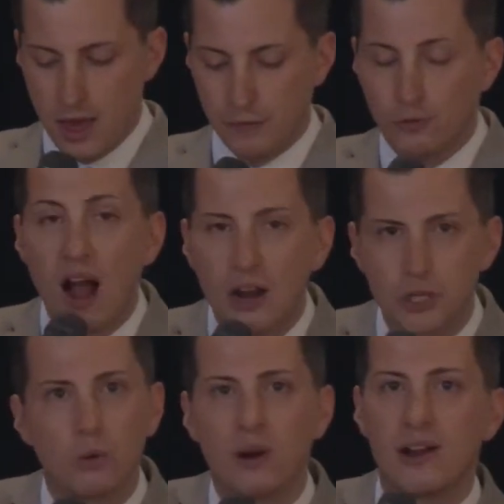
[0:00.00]
If
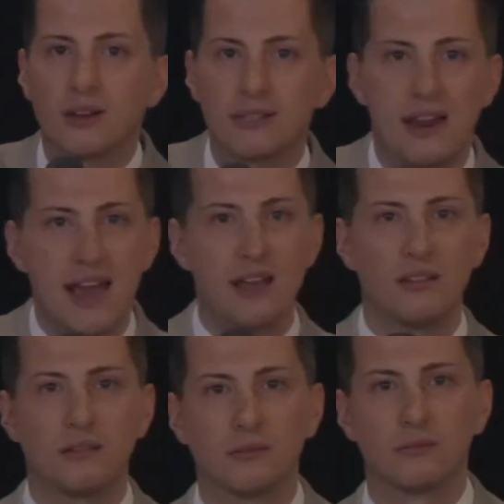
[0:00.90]
Roger were here
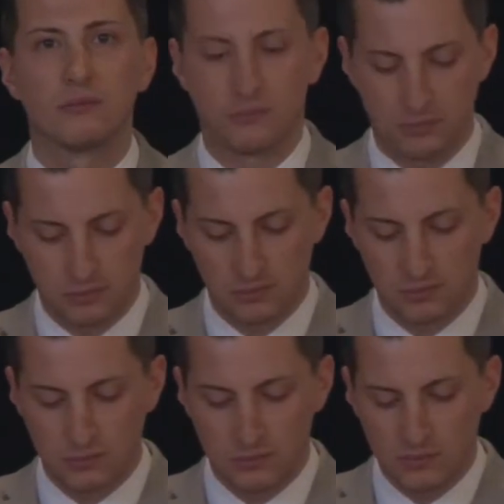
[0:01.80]
today,
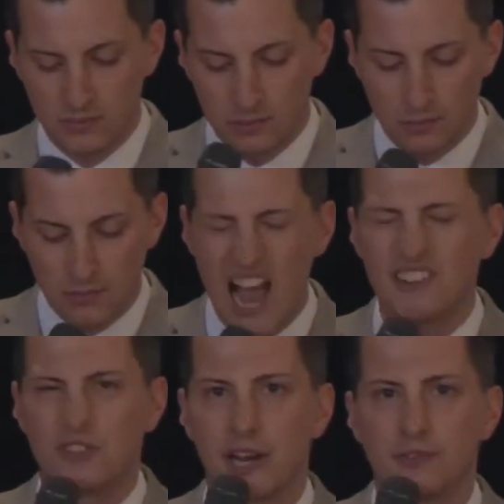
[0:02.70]

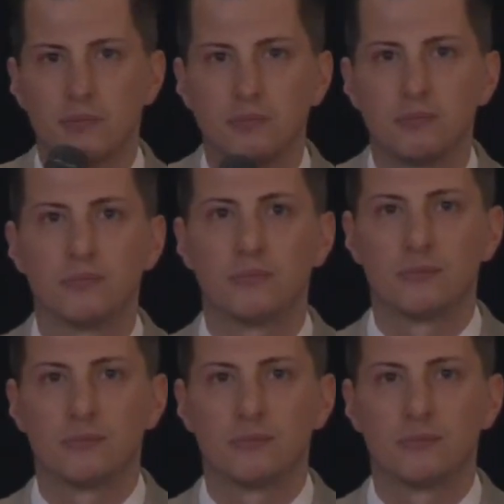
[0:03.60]
I'd forgive him.